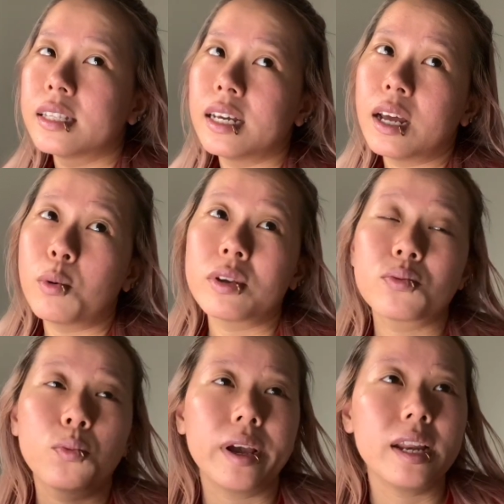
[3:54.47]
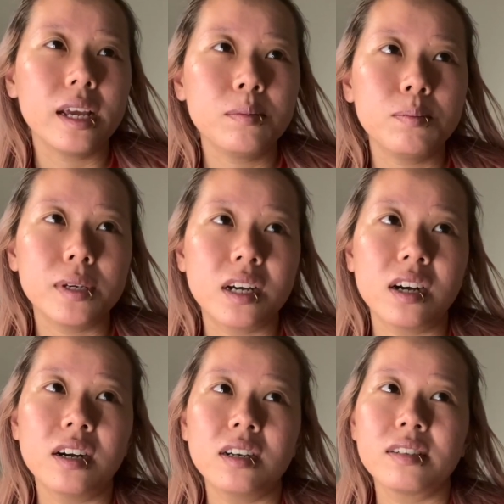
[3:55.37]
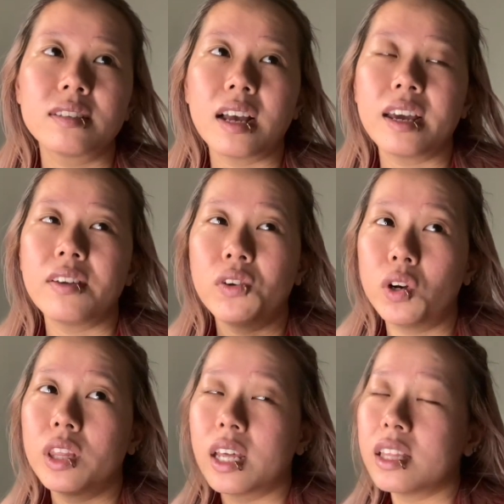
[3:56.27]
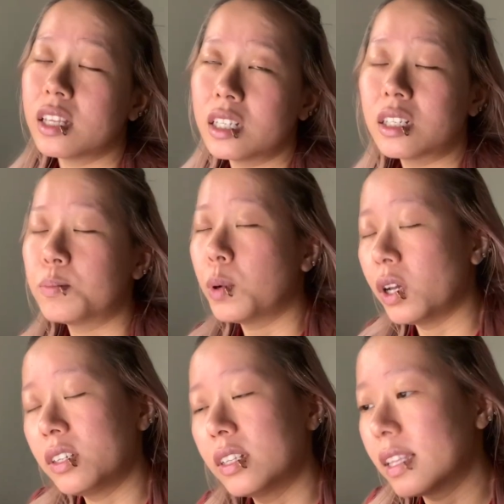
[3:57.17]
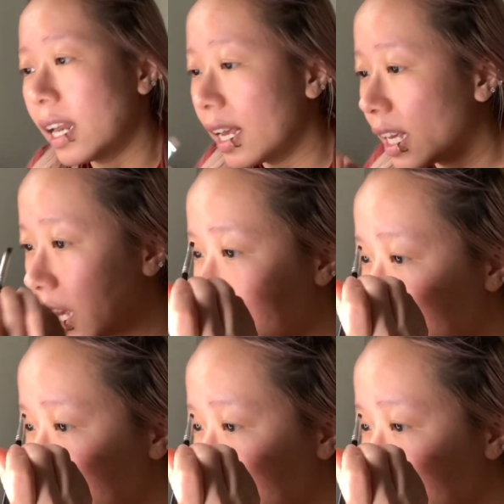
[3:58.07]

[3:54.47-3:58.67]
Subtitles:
I was waiting because I have heard that this person that I came